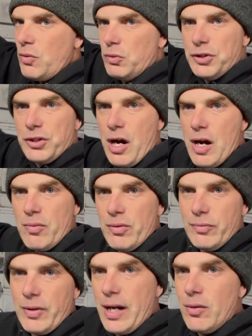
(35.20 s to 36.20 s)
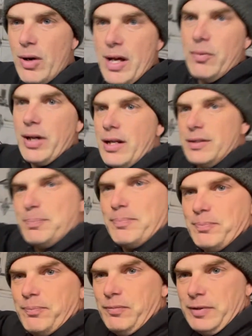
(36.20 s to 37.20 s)
We'll start right away. We got a
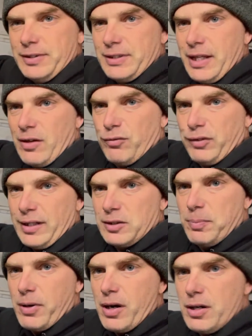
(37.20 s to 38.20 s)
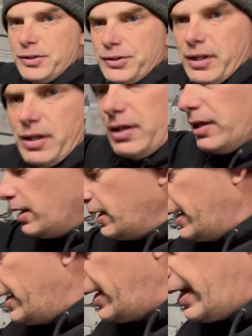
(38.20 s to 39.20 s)
set of flex bars
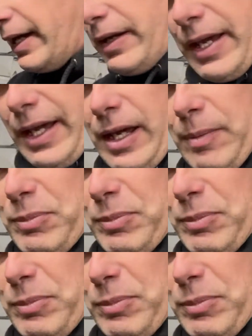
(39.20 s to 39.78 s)
and a